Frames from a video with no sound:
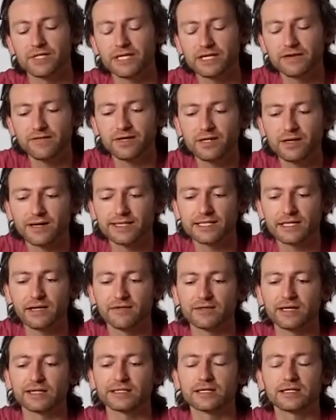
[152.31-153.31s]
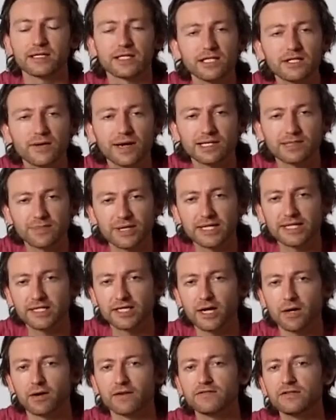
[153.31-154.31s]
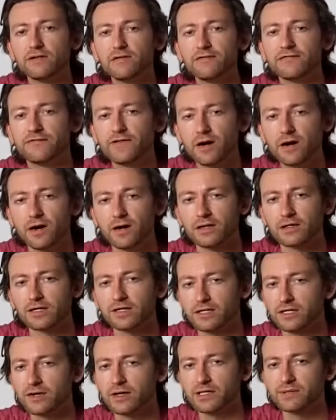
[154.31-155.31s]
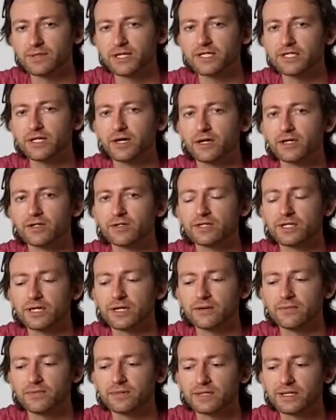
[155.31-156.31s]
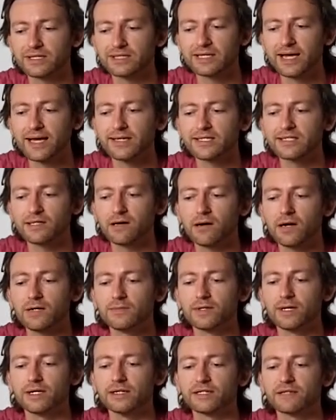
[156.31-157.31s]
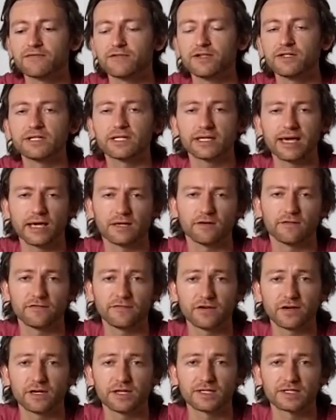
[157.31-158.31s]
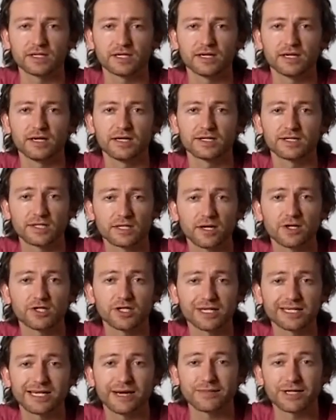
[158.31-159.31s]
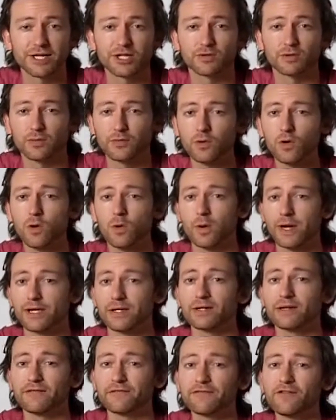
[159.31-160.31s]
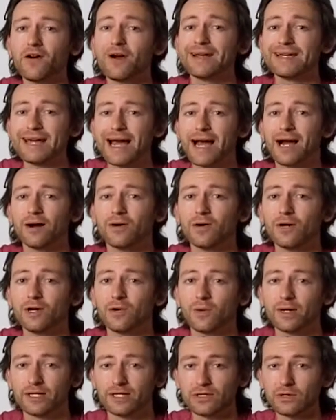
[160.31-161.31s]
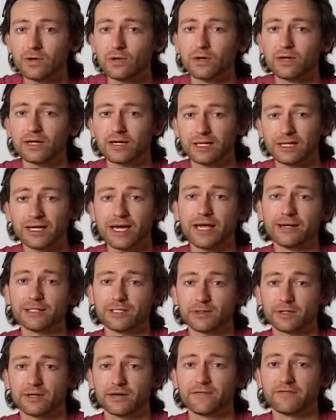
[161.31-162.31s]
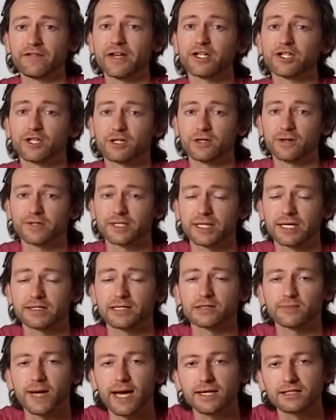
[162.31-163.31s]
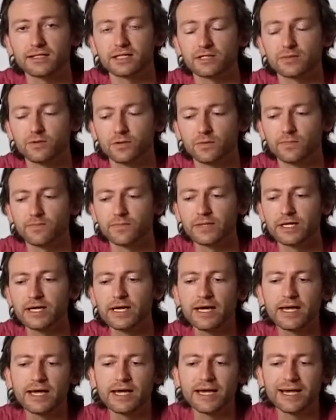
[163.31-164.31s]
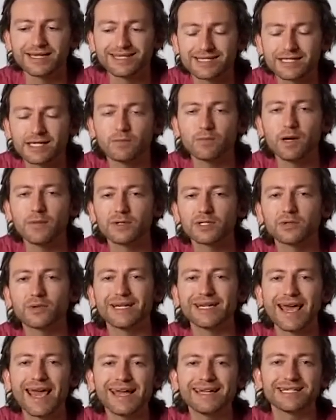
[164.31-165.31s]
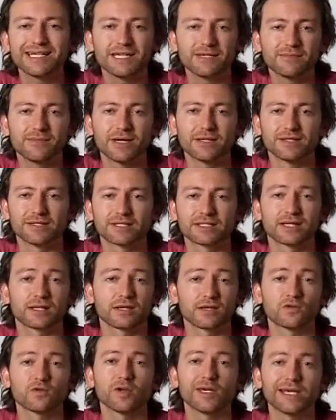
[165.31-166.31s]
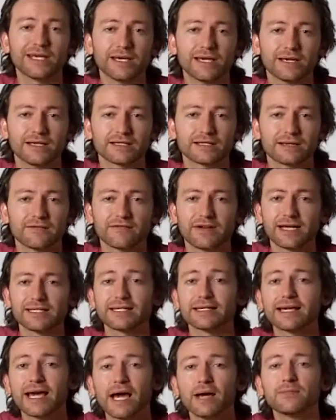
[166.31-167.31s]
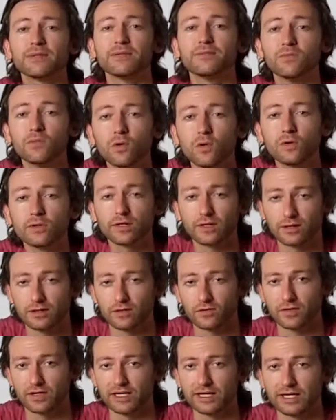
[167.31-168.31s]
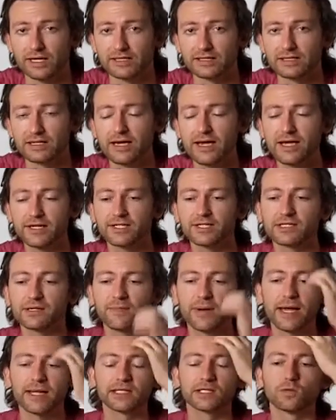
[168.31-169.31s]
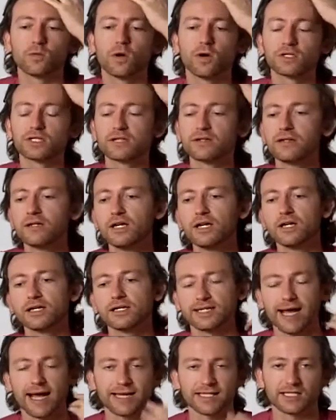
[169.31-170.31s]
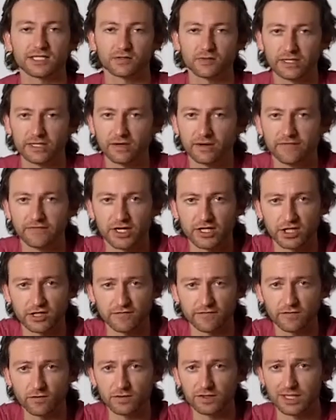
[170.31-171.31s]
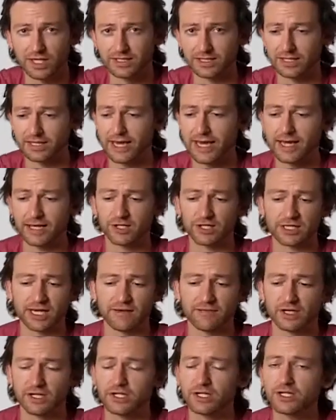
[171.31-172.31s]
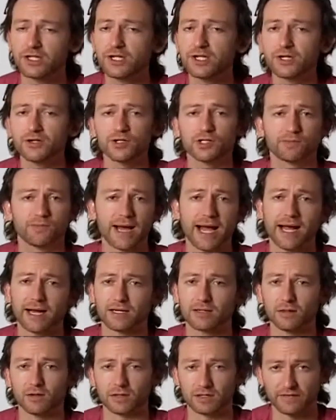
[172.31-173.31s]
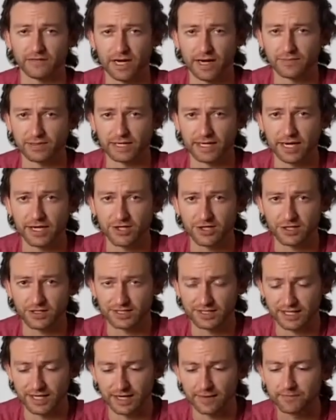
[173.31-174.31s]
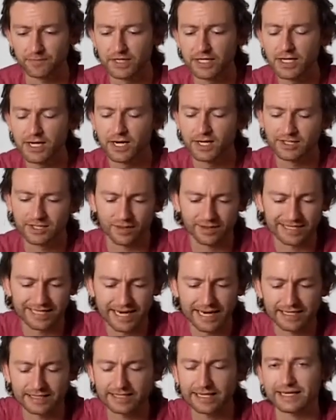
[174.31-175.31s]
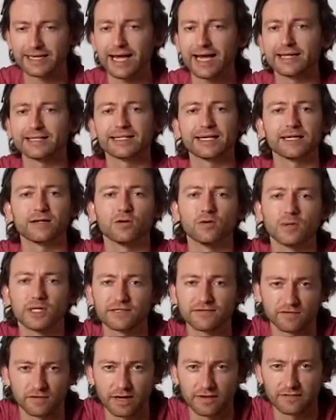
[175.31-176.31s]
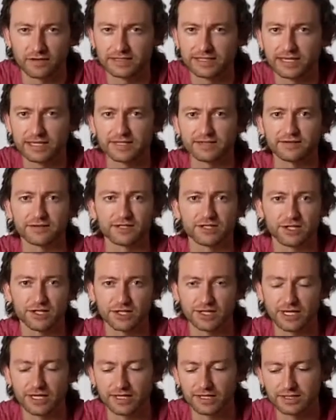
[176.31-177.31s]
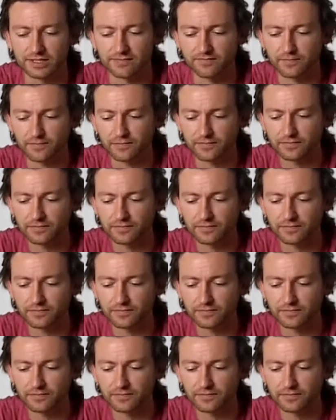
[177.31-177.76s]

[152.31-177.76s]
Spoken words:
To give you an idea of this, at the USPTO, if you file at the USPTO, the standard timelines for you to get your first search and examination report, where you're going to find out whether your claims or your invention concept is patentable, is somewhere between 18 months to 3 years. In fact, it can be more than 3 years. It just depends what category your invention falls under. They just have a huge backlog of applications there. So it can take almost forever. It takes just years.